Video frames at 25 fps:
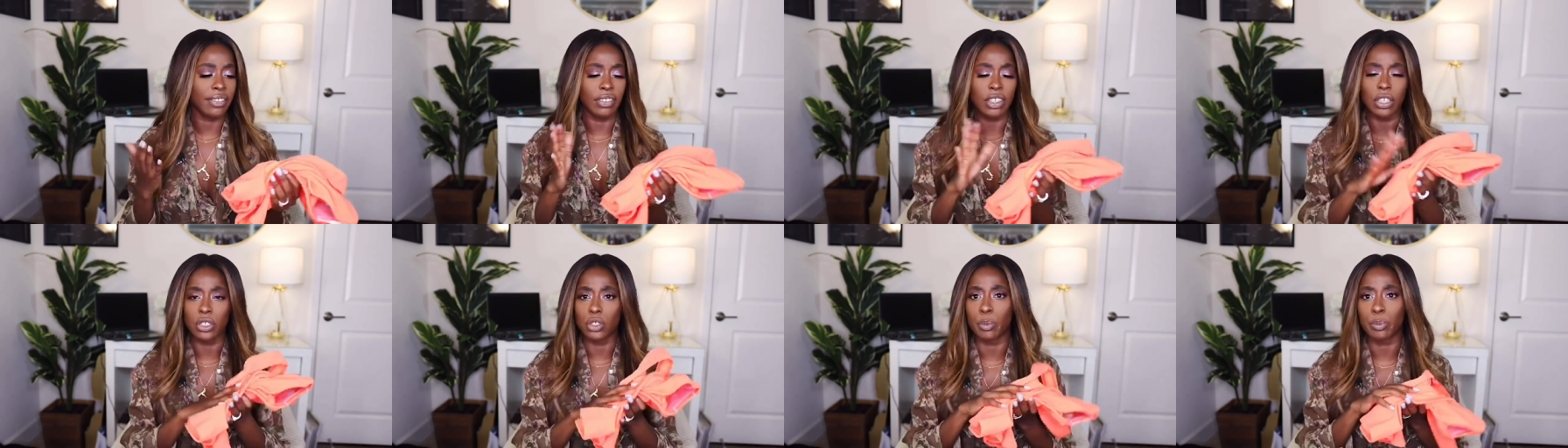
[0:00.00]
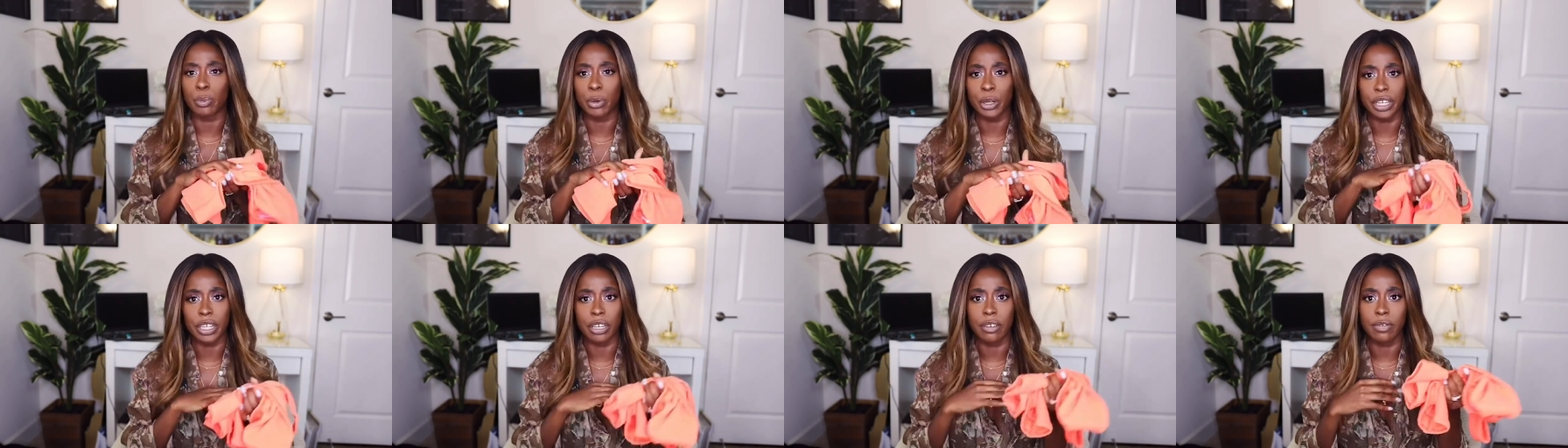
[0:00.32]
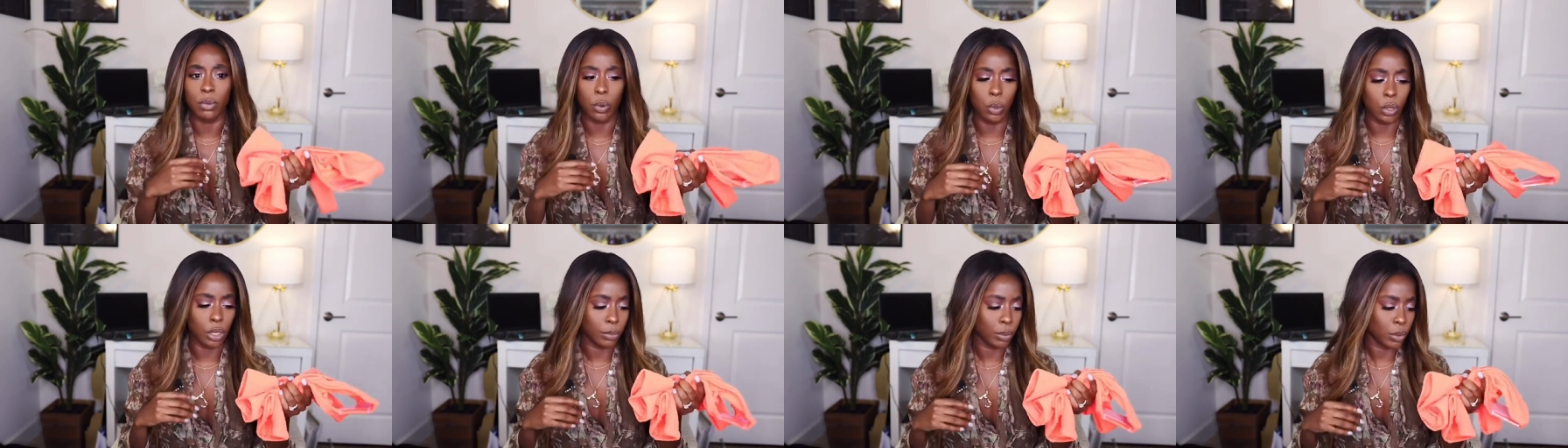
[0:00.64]
And these are pretty
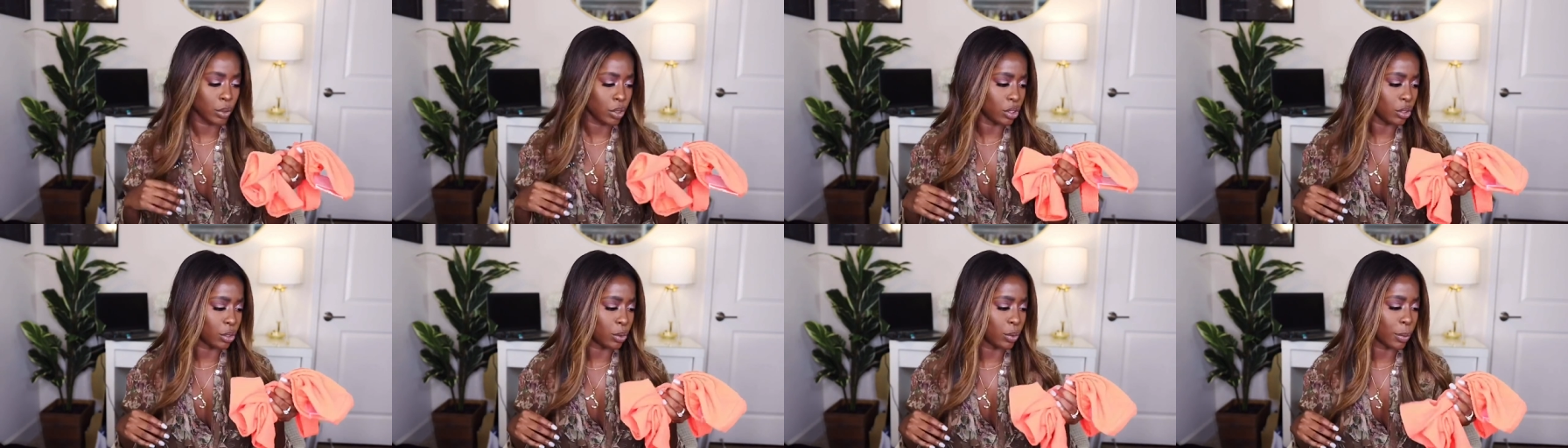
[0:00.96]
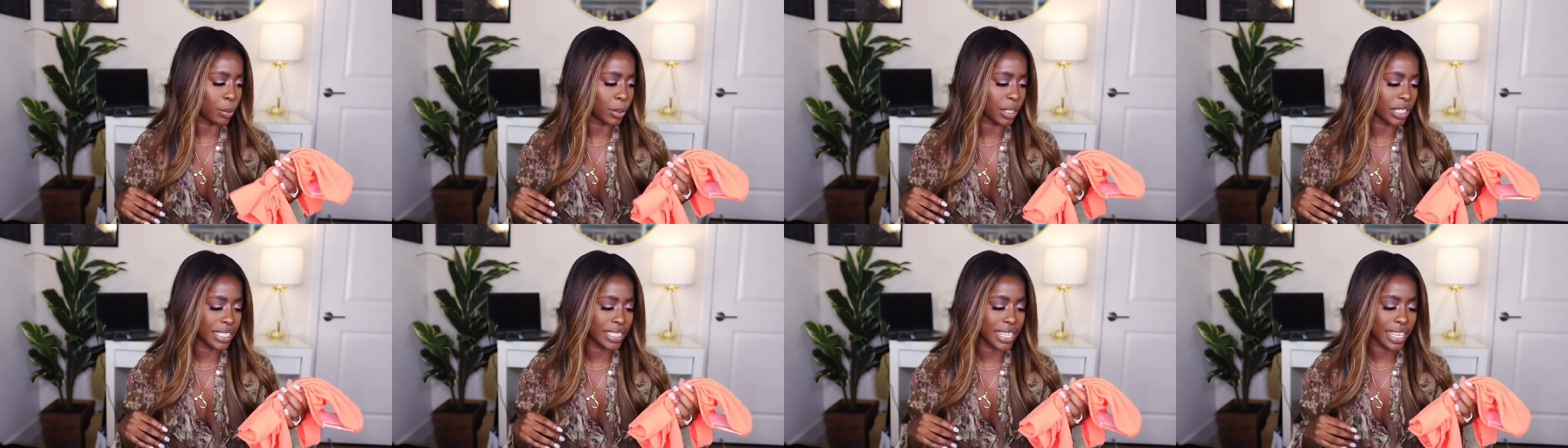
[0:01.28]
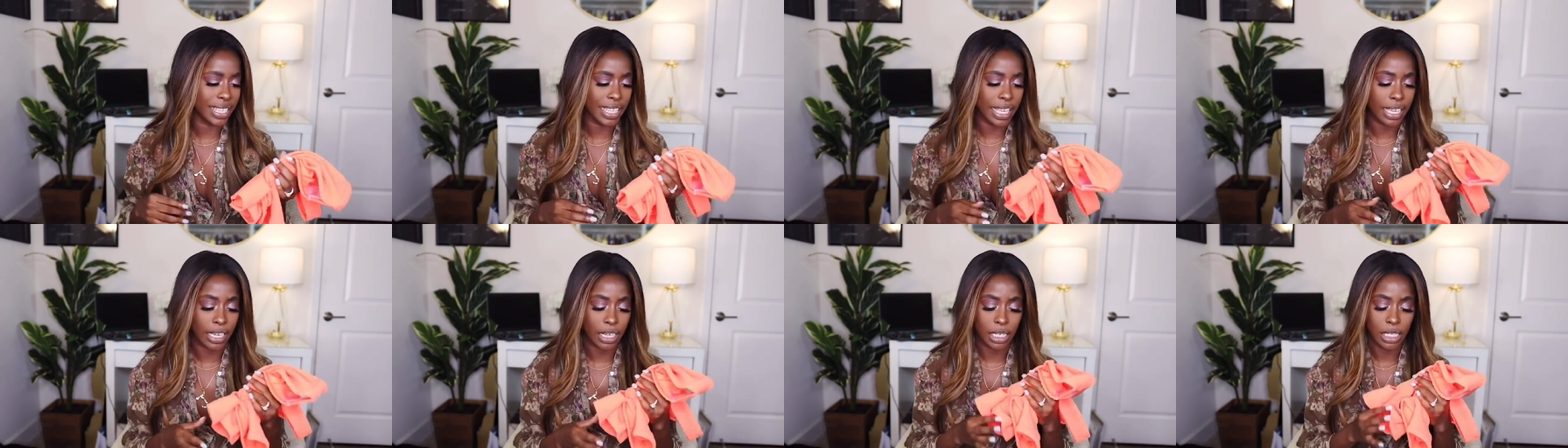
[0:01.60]
affordable too. I want to
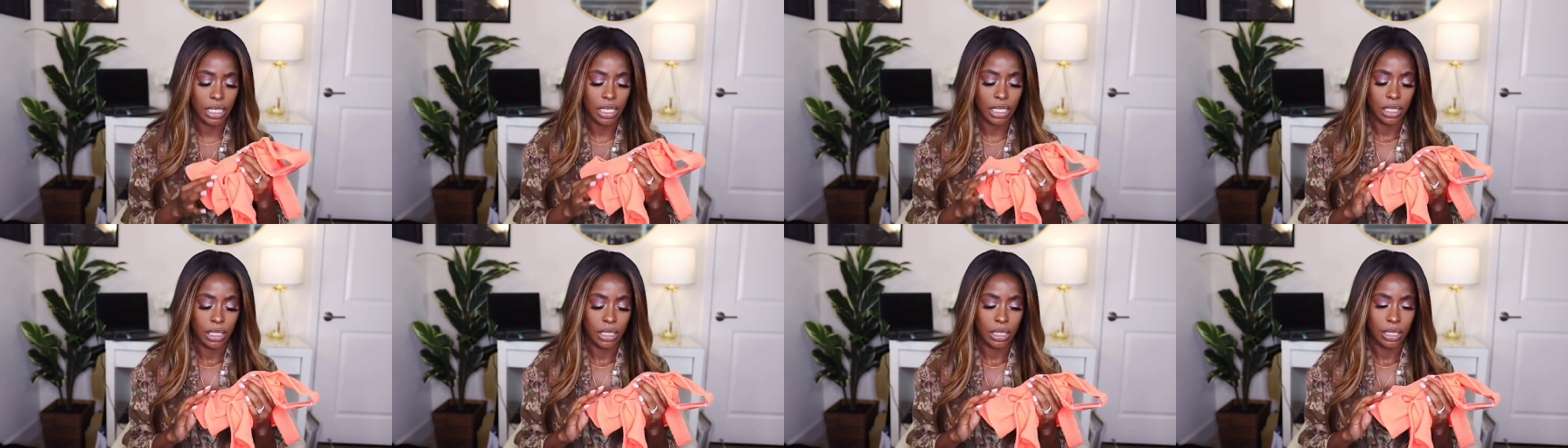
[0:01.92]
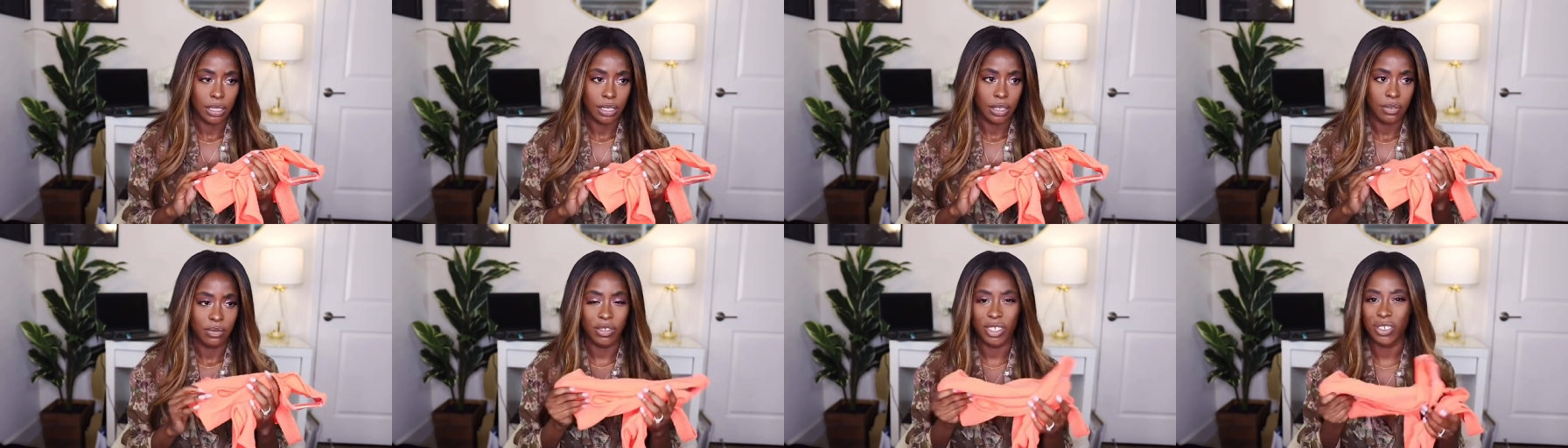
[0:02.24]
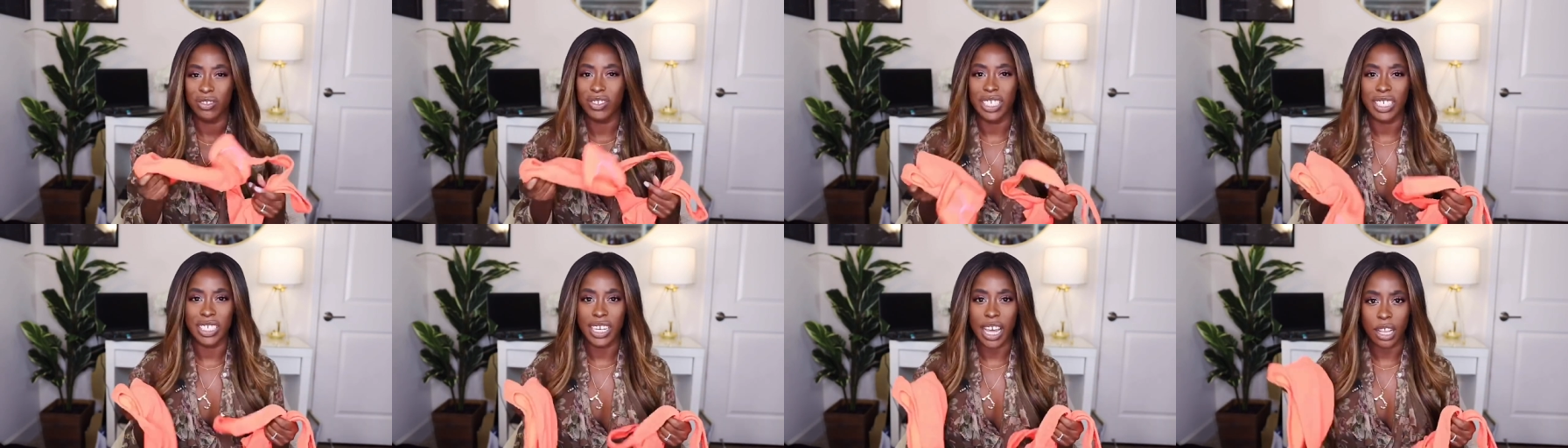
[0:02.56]
say like
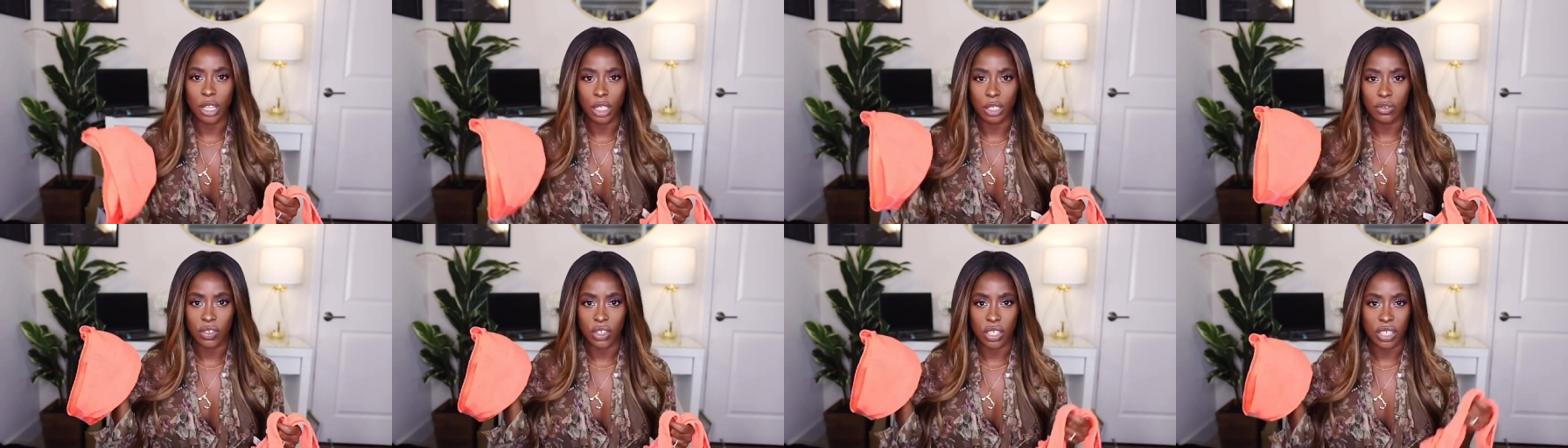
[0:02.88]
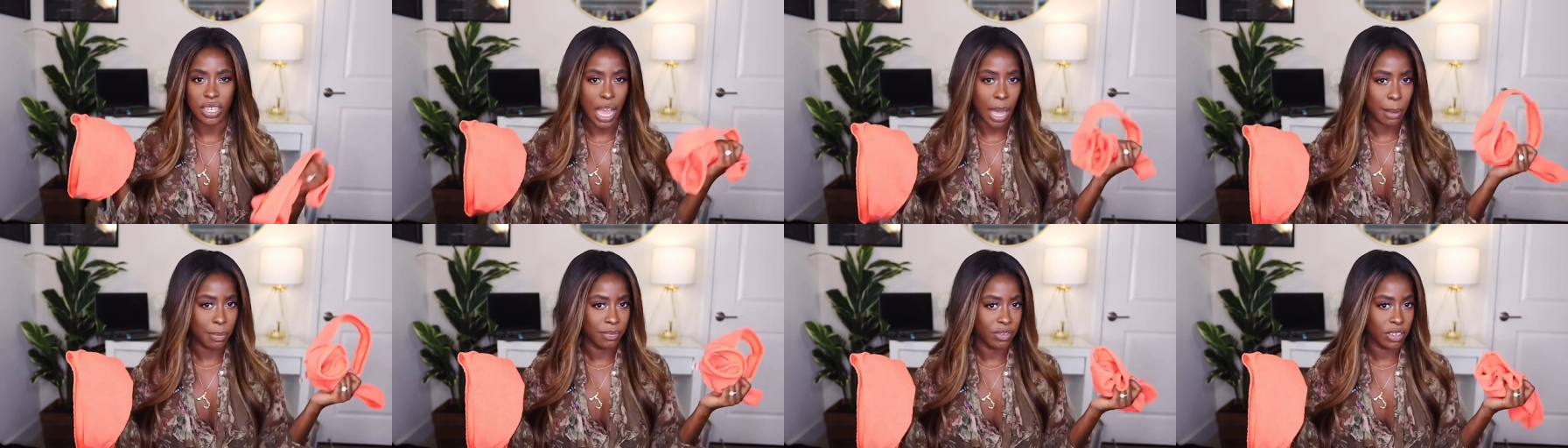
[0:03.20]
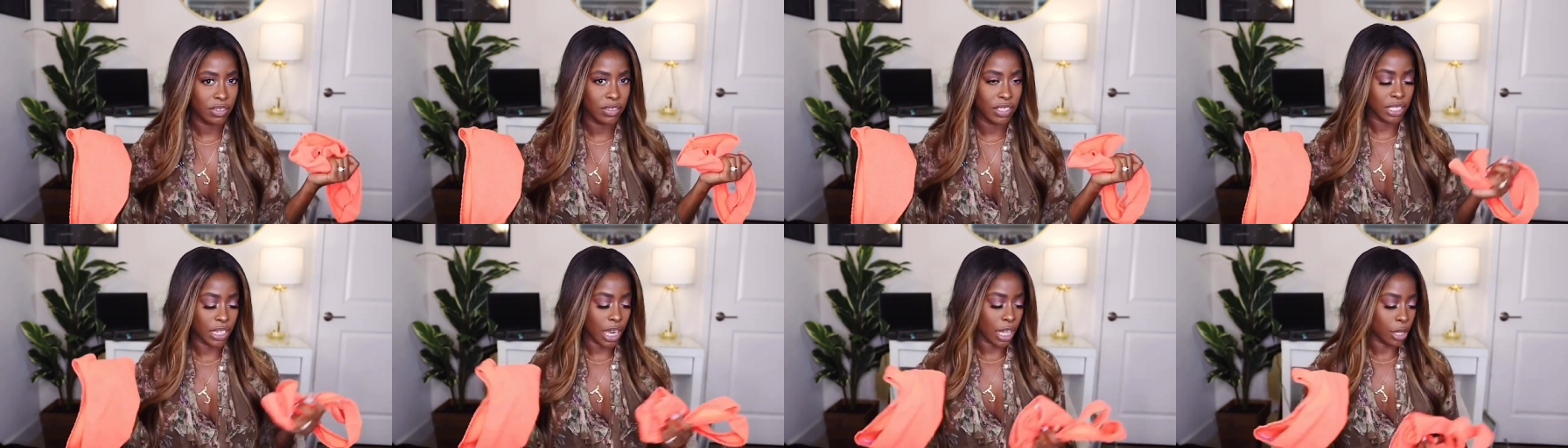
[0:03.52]
$15 for the top and
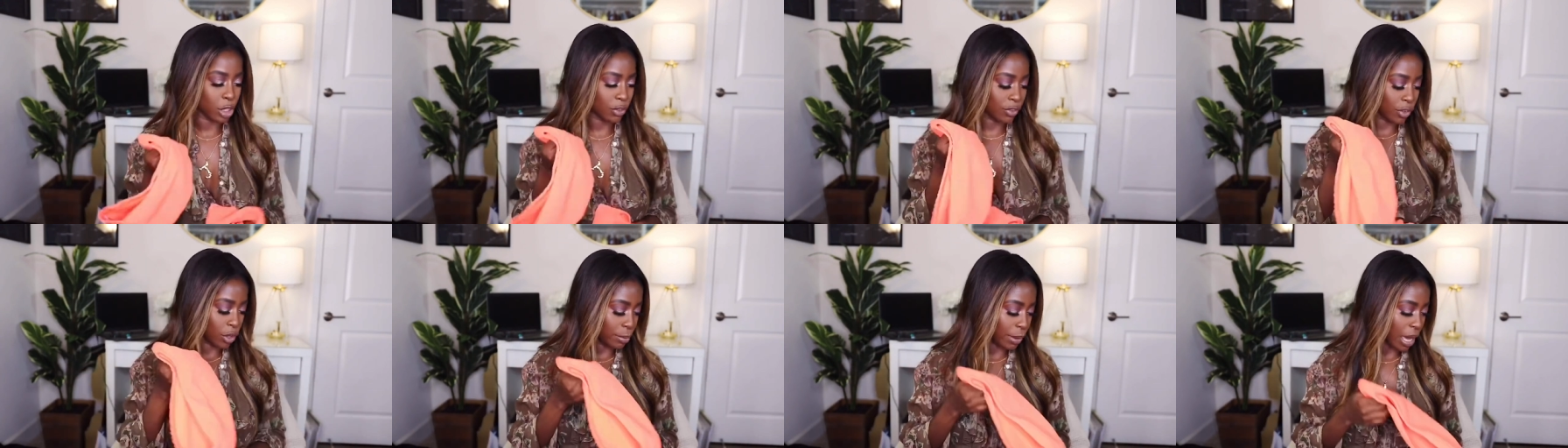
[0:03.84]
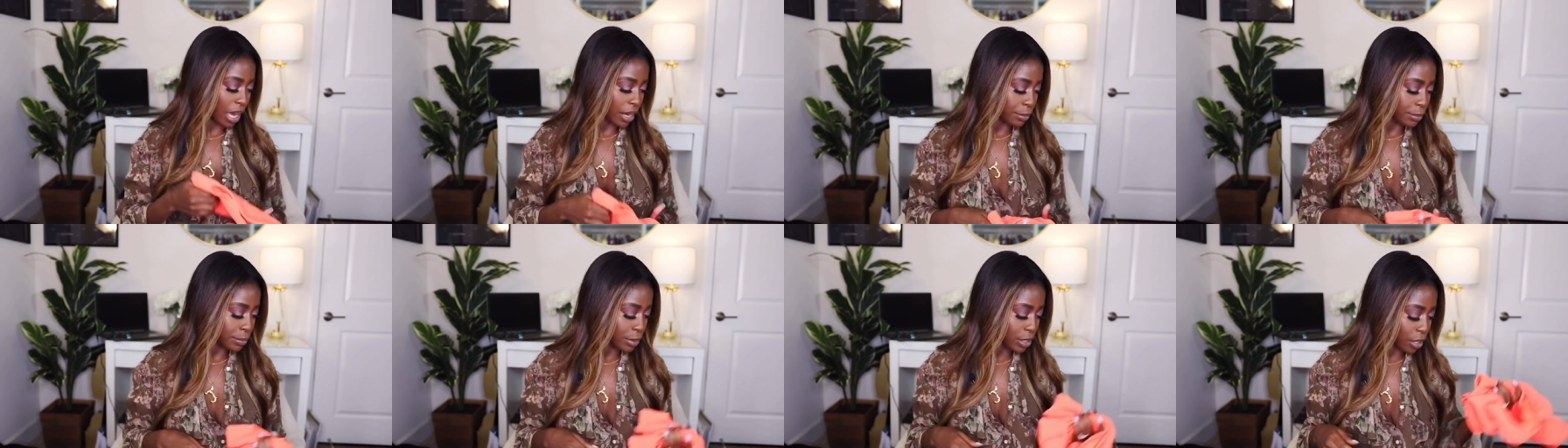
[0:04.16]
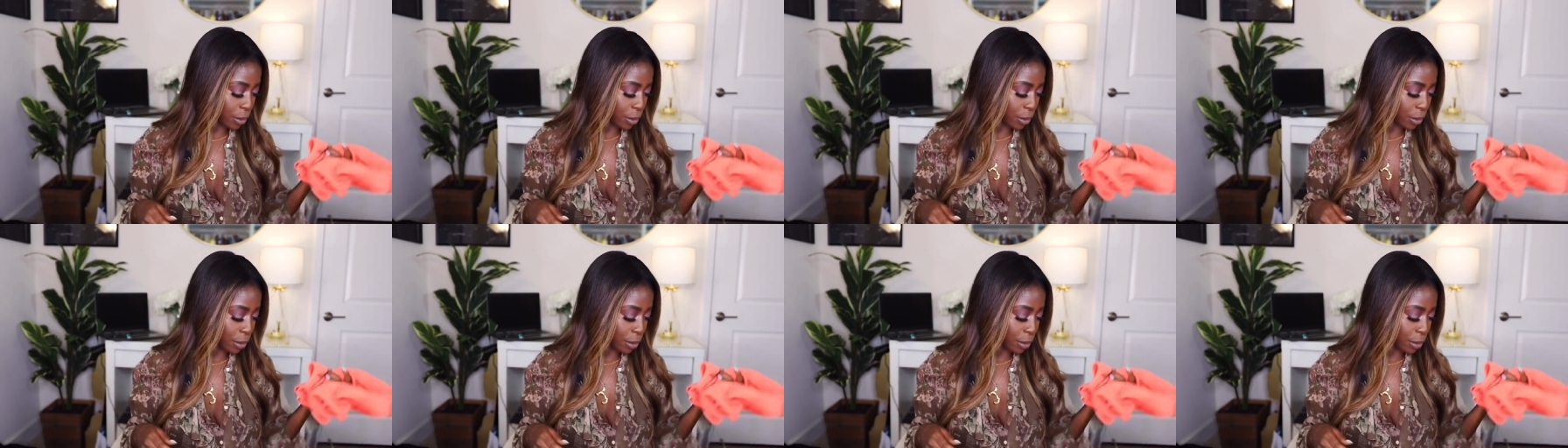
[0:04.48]
$15 for the bottom.